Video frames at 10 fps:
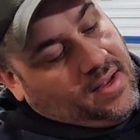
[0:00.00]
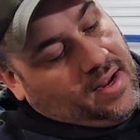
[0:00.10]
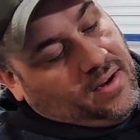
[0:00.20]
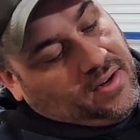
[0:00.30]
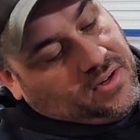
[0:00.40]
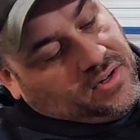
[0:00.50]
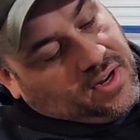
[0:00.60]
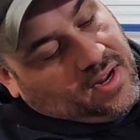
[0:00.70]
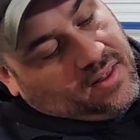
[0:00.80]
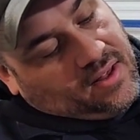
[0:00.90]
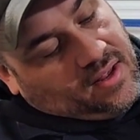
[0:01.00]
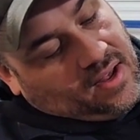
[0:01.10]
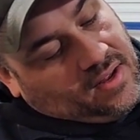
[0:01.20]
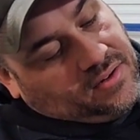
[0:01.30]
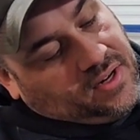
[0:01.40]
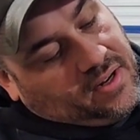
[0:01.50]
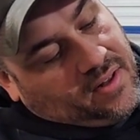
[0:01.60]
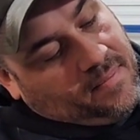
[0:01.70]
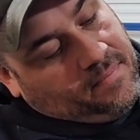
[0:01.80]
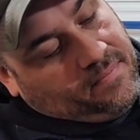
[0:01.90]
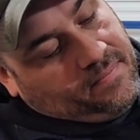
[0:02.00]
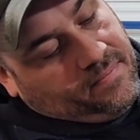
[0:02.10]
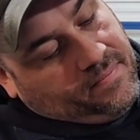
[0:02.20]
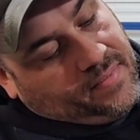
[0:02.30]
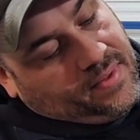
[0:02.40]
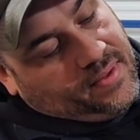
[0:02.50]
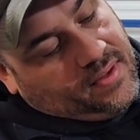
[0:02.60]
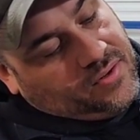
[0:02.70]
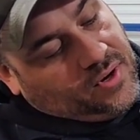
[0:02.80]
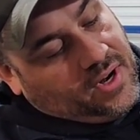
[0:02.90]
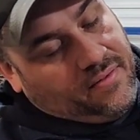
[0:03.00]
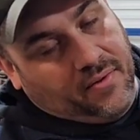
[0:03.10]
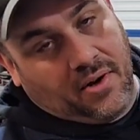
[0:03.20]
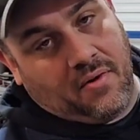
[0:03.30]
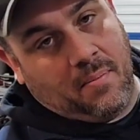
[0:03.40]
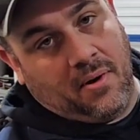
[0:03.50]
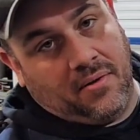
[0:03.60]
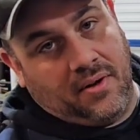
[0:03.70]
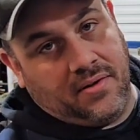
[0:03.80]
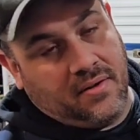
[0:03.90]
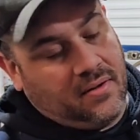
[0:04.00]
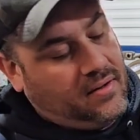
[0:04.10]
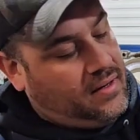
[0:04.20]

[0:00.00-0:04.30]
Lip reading: And you can see the C-clip, so you can fully rebuild these.